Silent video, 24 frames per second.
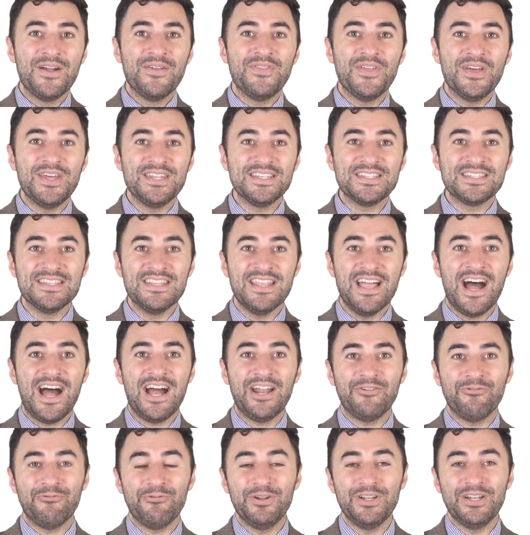that is
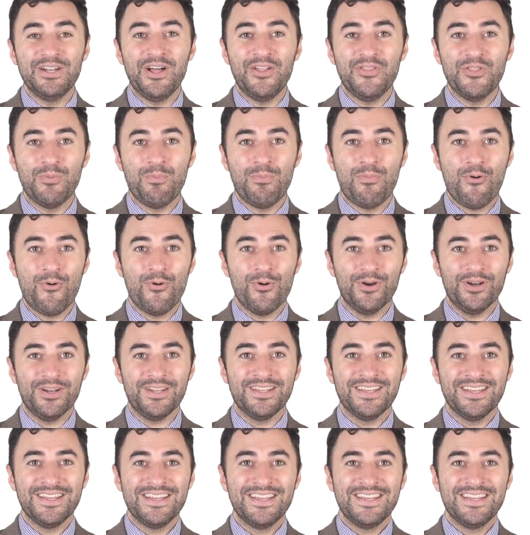not written on the board.